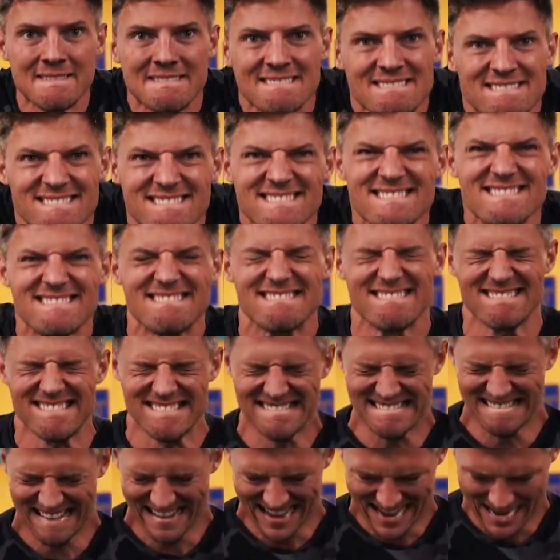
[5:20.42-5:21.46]
a lot
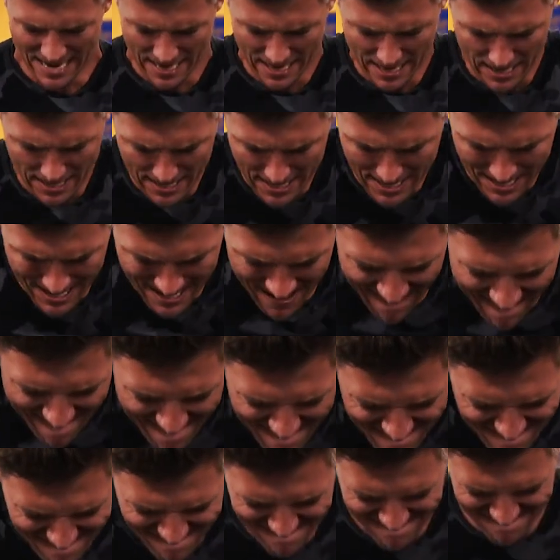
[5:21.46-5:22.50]

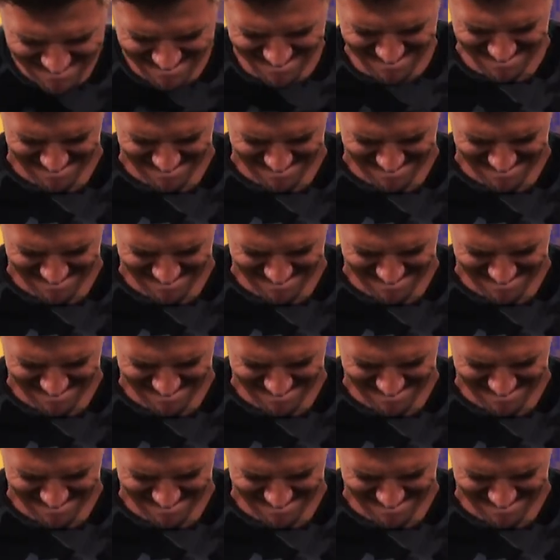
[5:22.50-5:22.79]
of chest